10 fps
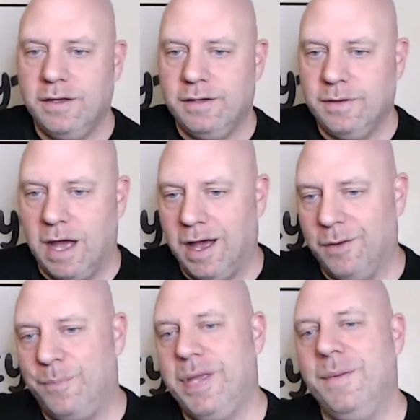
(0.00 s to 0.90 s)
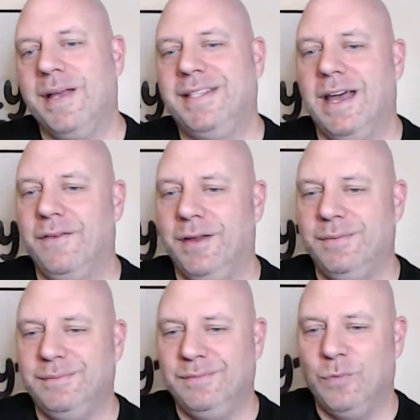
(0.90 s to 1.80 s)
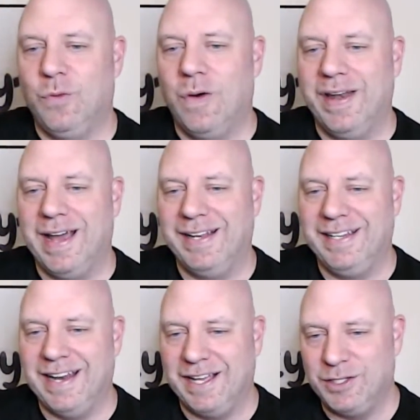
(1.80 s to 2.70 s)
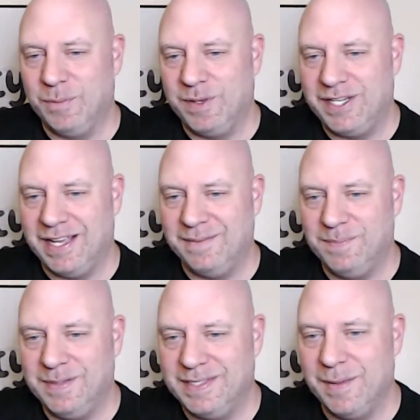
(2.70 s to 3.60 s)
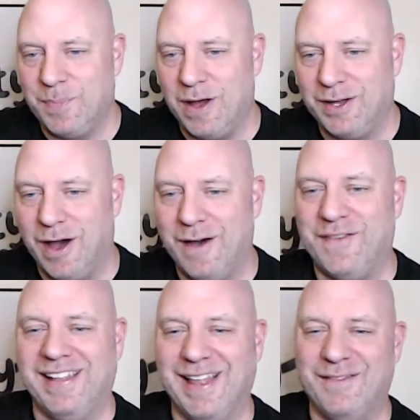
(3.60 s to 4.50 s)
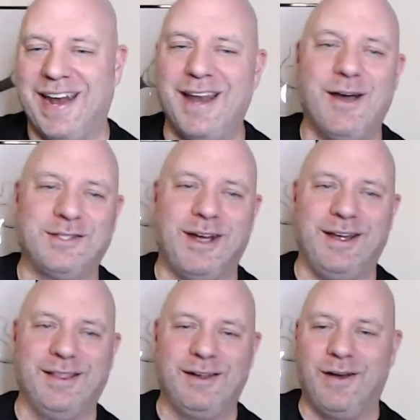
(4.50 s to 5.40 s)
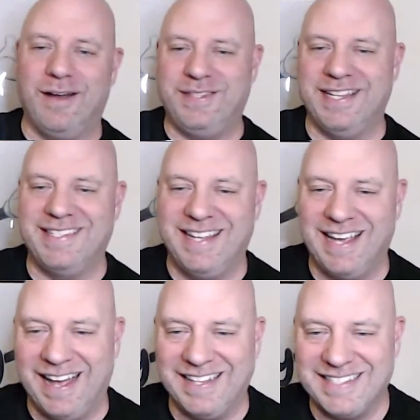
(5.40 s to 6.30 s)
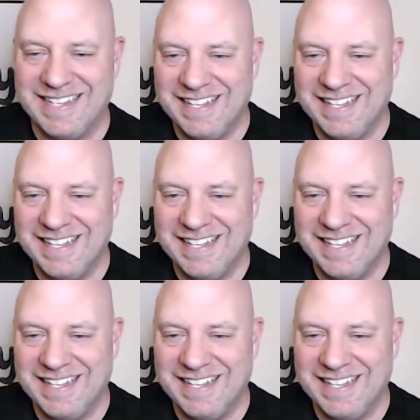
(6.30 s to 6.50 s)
Pete McDevitt, 199 super chat. Zip on golf. I love it. I know. Sorry, a little off Disney, guys.